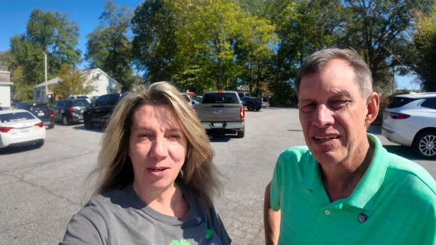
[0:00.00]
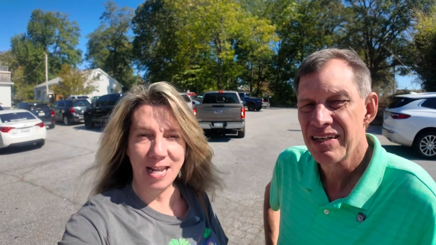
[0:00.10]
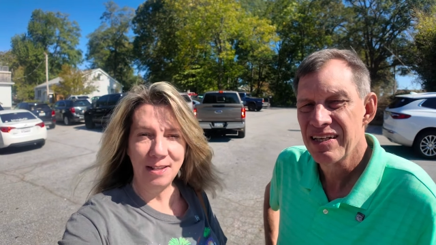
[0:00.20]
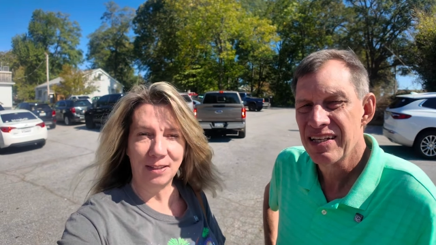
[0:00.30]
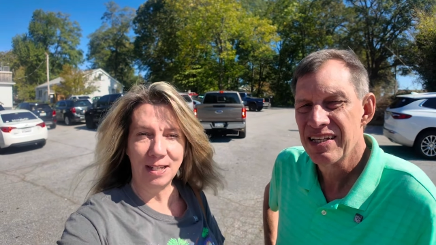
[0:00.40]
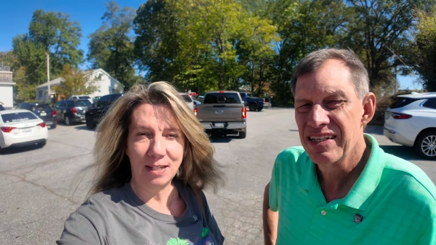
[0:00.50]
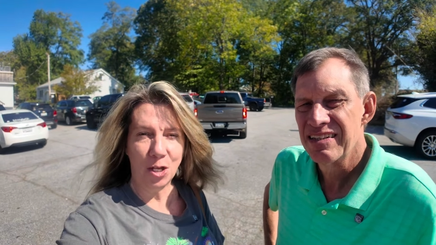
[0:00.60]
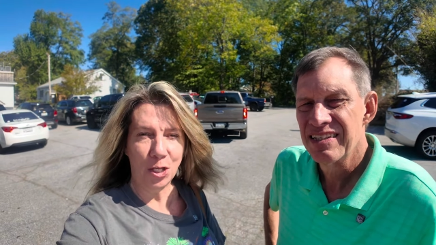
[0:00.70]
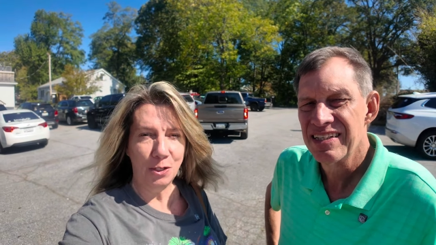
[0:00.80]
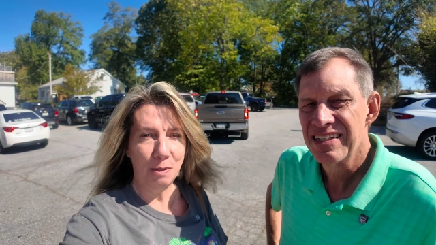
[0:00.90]
Speaker 1: here and Easley
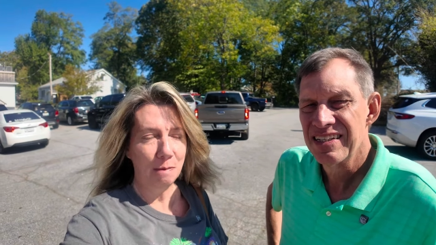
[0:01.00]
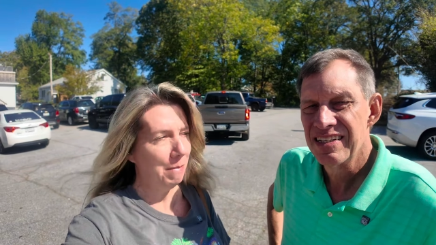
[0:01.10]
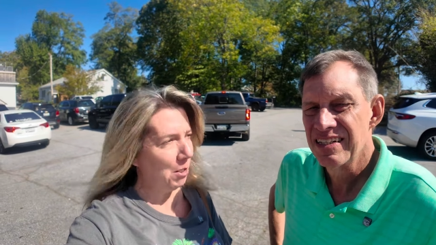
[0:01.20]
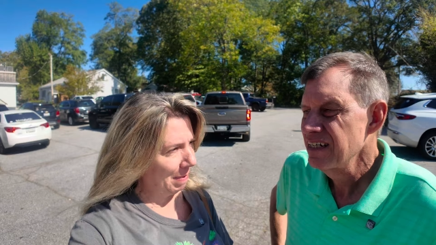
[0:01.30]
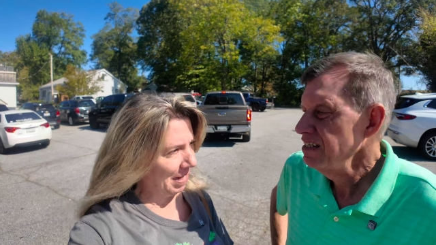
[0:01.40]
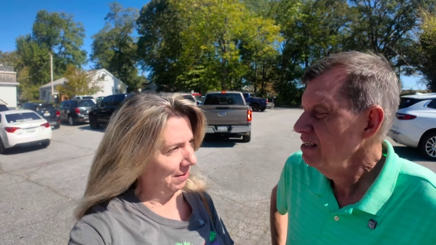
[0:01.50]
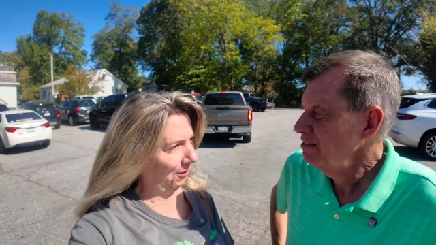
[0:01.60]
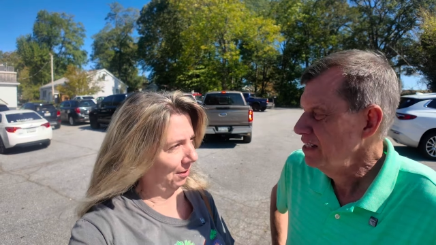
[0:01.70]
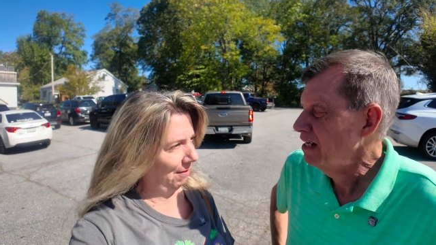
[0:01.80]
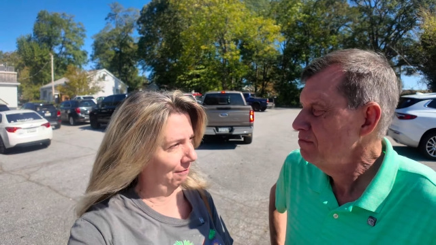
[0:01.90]
called
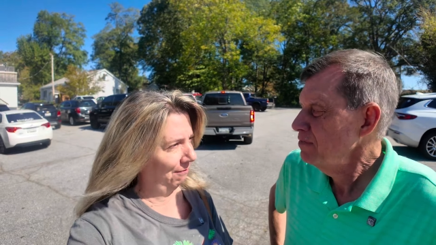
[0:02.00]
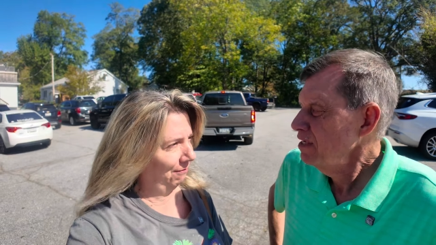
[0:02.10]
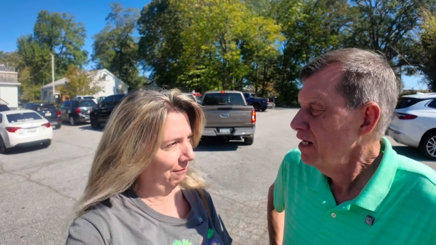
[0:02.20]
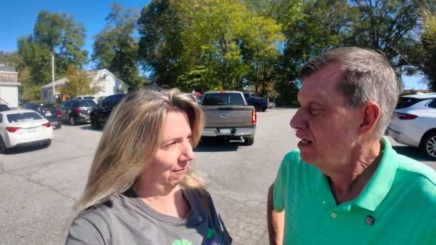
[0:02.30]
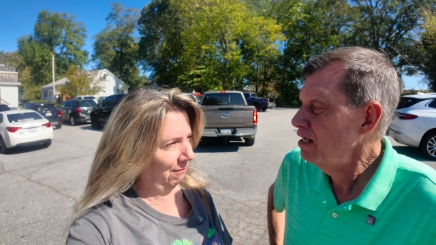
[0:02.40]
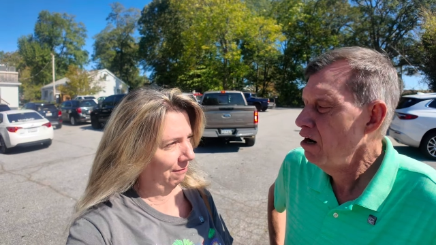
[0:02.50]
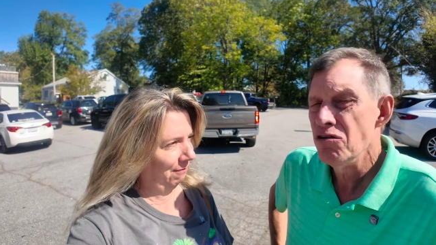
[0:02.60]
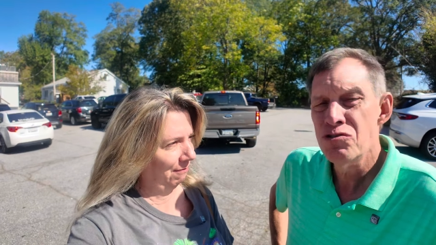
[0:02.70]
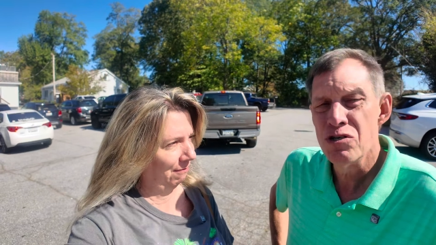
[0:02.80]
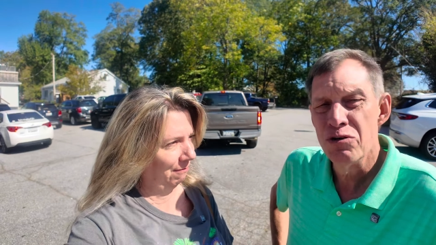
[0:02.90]
Butterbeans.
Speaker 2: Yeah. Uh,
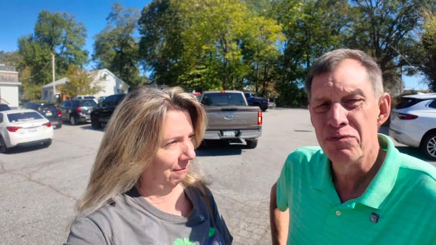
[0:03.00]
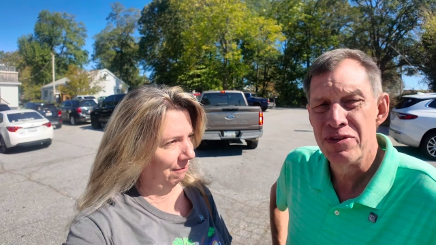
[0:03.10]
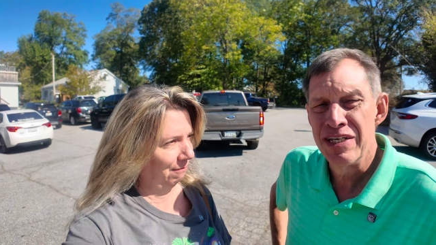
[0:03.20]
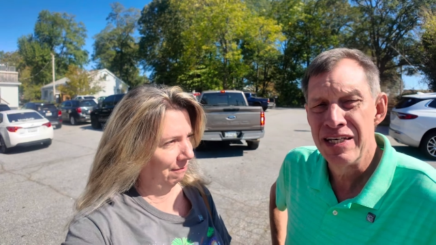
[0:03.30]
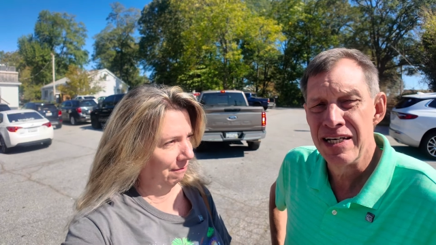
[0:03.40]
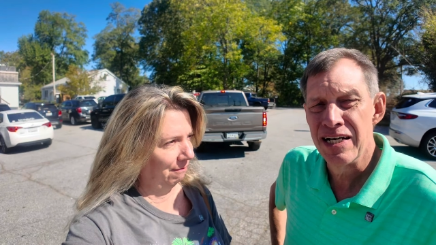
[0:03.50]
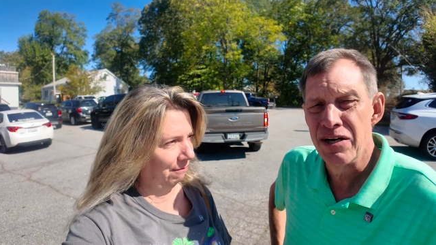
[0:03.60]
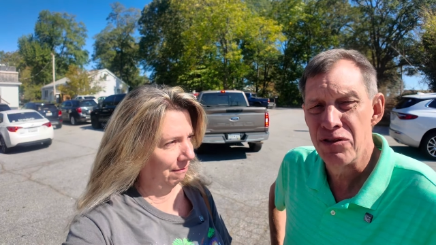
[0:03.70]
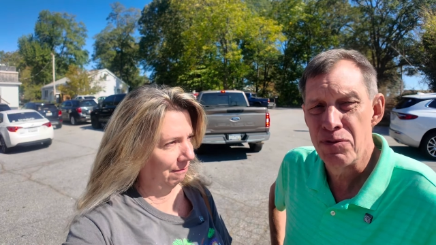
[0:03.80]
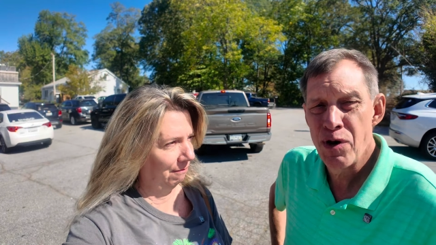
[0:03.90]
also, the
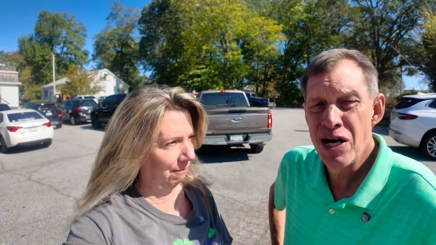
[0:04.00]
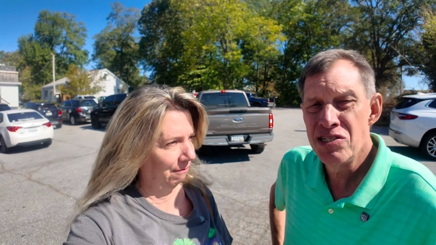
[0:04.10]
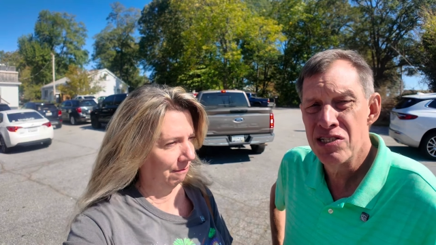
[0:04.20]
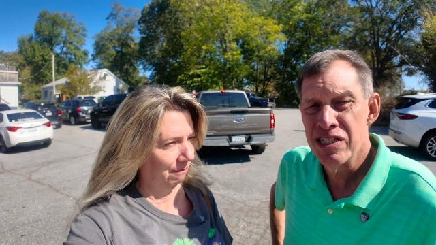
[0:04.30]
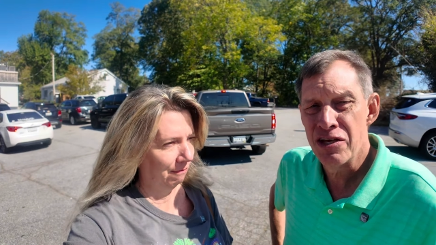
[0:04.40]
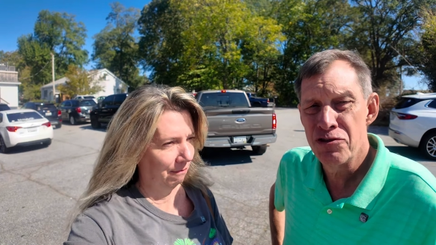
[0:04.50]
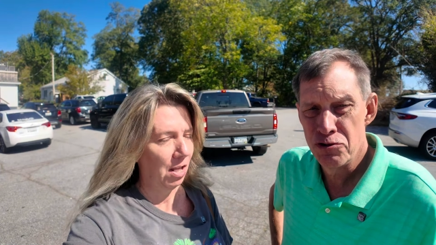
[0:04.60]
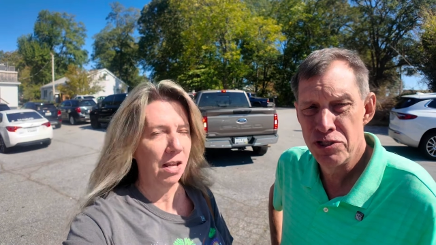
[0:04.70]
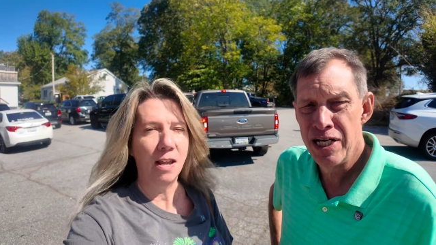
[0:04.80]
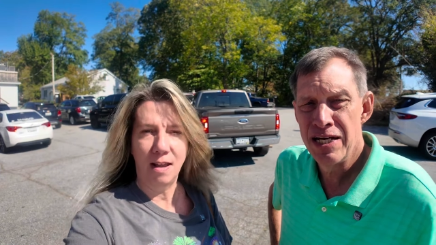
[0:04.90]
uh, the price is like
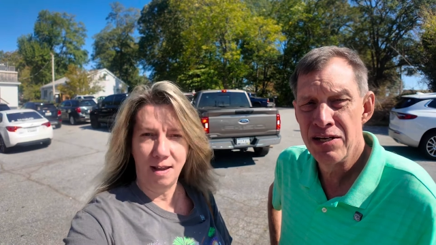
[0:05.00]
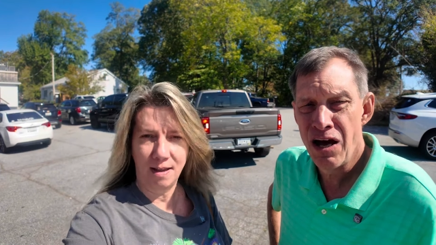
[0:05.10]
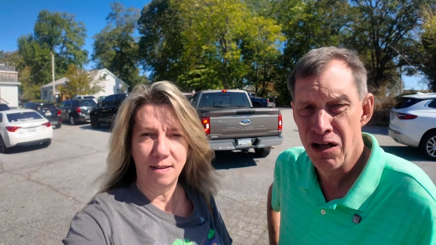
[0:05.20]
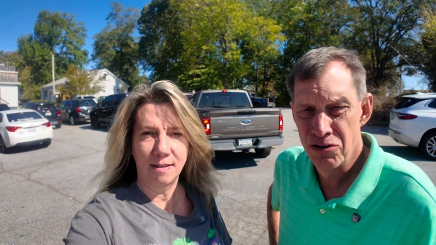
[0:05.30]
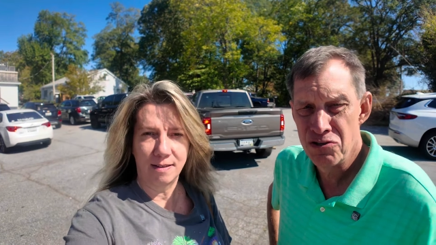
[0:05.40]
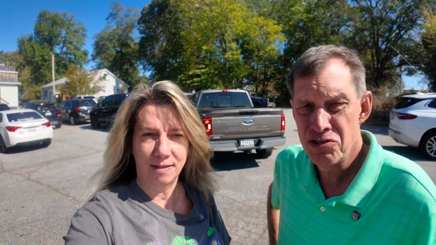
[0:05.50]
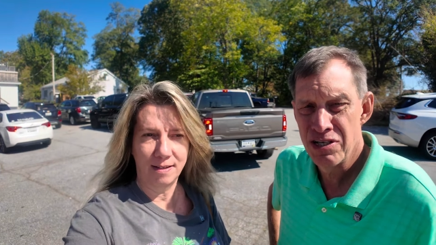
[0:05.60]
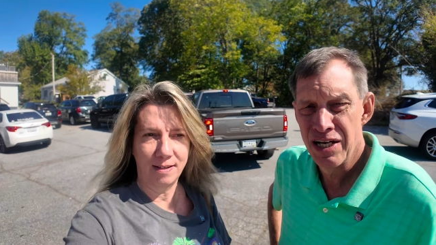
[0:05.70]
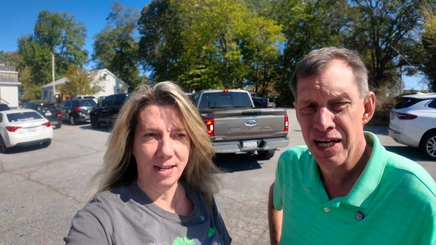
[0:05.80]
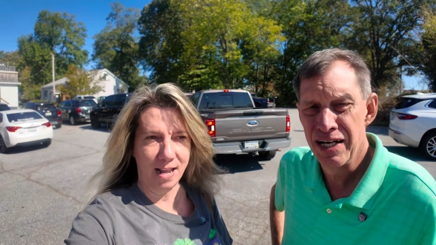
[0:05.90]
thirteen dollars.
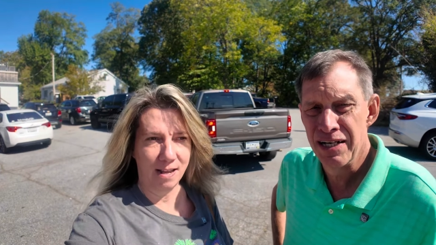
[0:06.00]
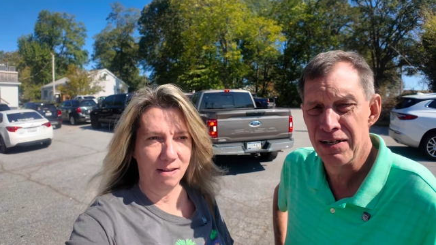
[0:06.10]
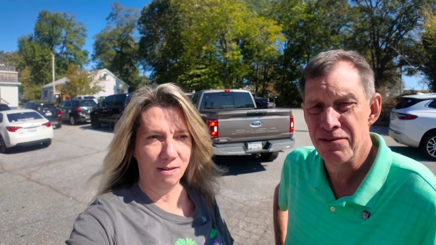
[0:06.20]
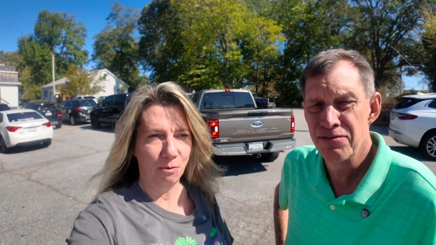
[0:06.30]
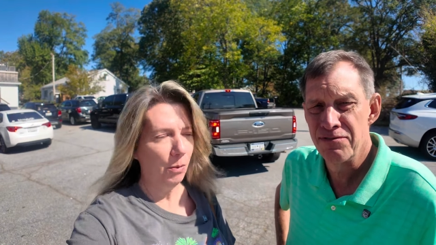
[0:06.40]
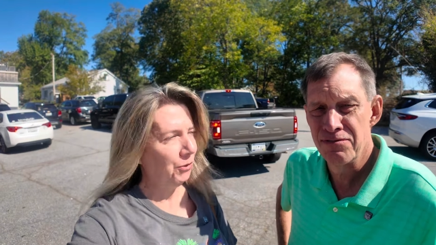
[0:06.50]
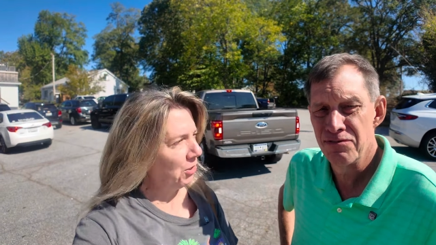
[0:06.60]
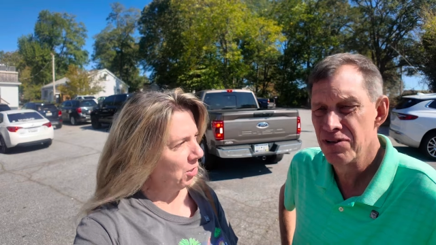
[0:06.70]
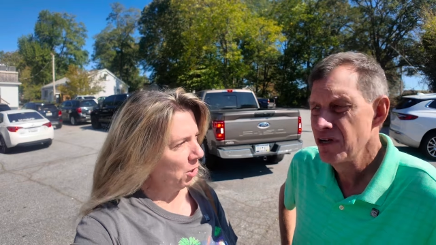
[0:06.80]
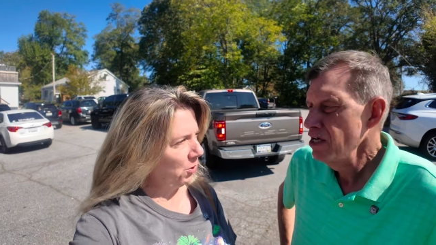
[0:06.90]
Yeah. Uh, what
Speaker 1: was our
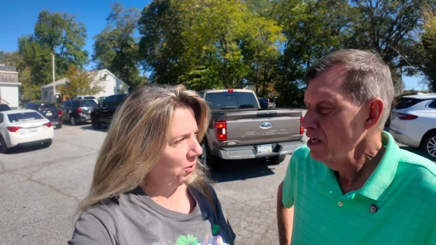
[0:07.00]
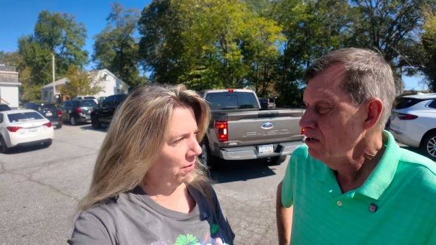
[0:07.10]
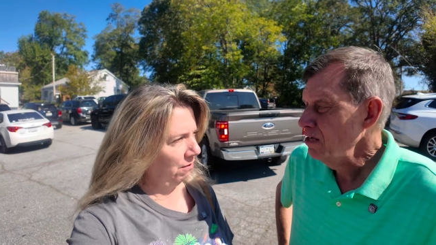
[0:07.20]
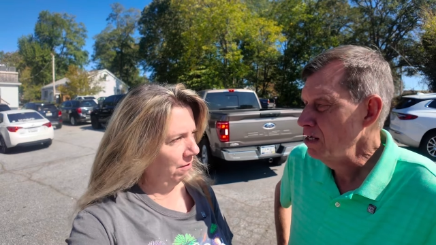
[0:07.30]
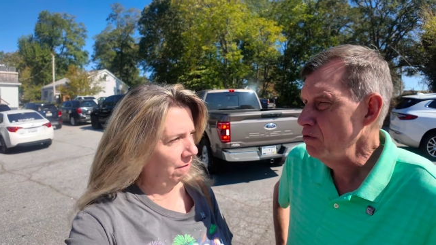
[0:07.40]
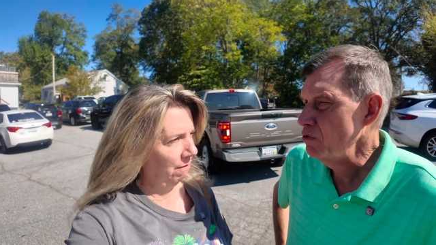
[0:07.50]
total?
Speaker 2: It